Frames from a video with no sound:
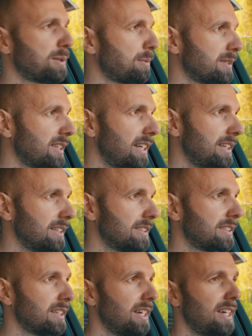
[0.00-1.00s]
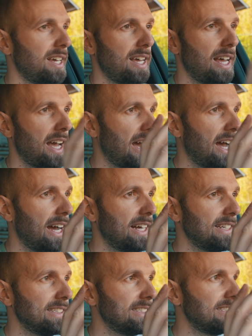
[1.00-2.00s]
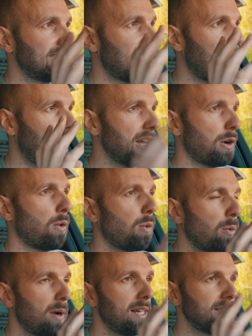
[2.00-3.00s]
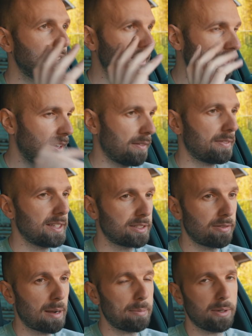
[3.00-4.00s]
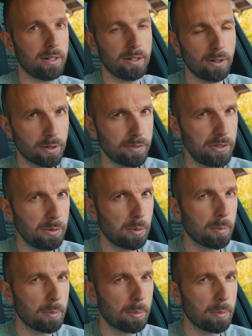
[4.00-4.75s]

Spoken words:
spontaneous, and I always love this wrap. A lot of you will